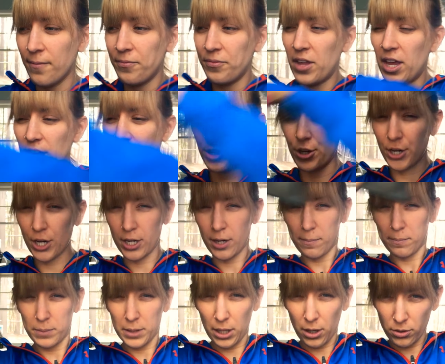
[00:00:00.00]
and you're gonna
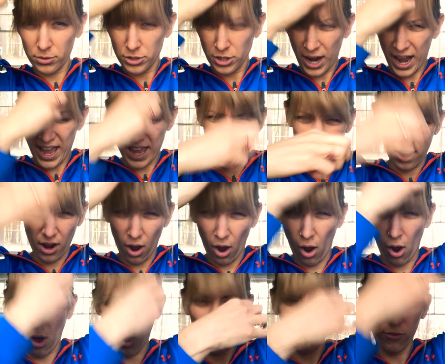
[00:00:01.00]
blow dry it
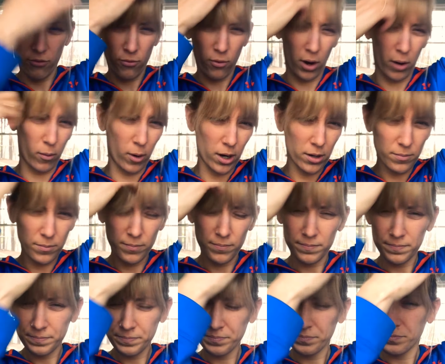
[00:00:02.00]
all forward.
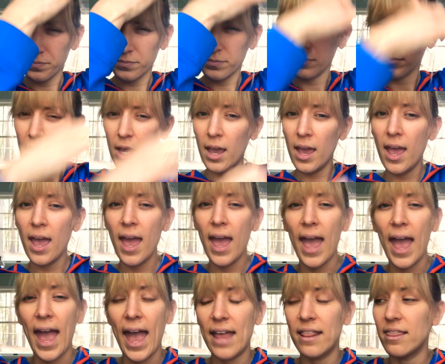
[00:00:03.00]

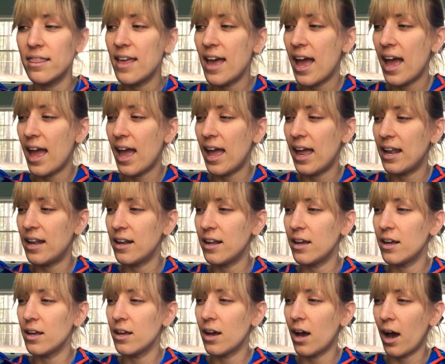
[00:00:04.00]
And then
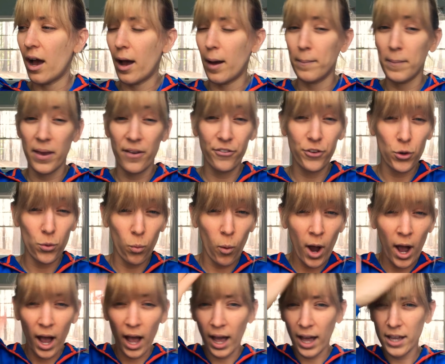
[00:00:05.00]
if you
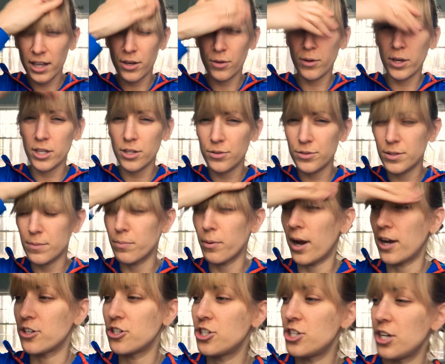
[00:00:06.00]
want, you can use a
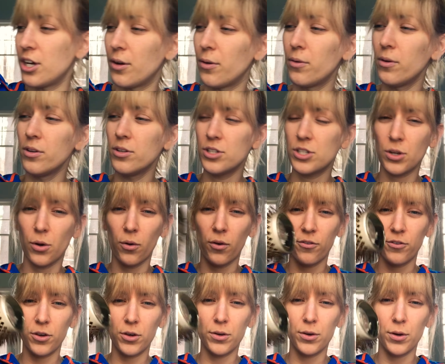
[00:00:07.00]
brush too. So
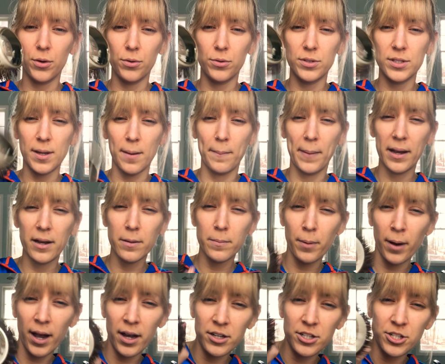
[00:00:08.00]
if you use a bigger
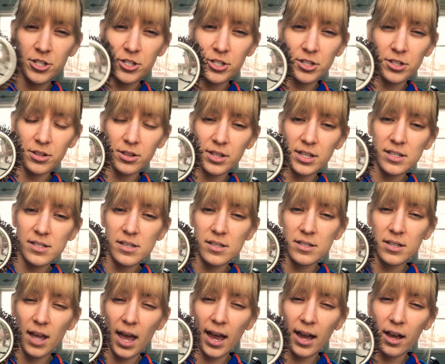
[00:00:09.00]
brush, this
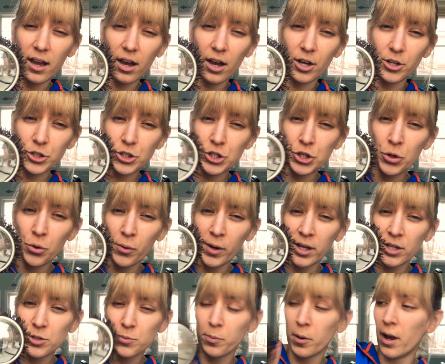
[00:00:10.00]
is like a
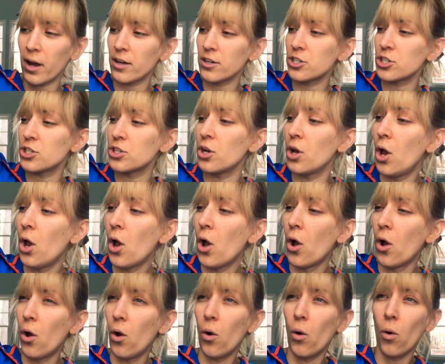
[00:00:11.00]
2-inch brush
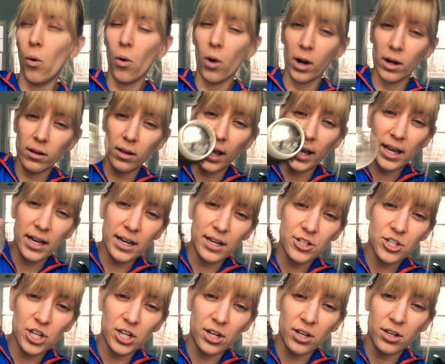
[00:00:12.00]
or like an
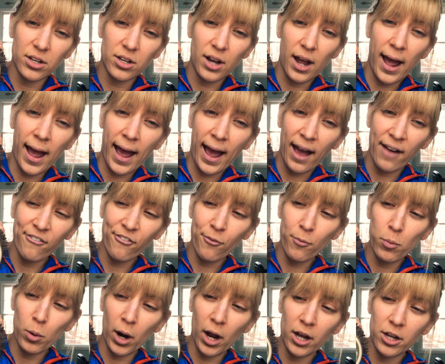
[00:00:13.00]
1.5-inch
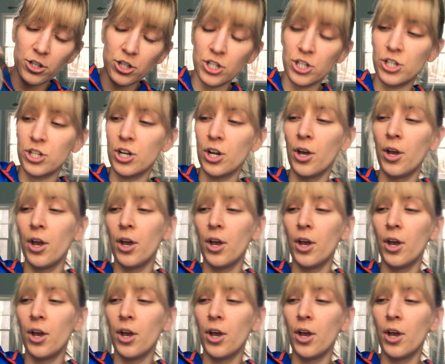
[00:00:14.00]
brush,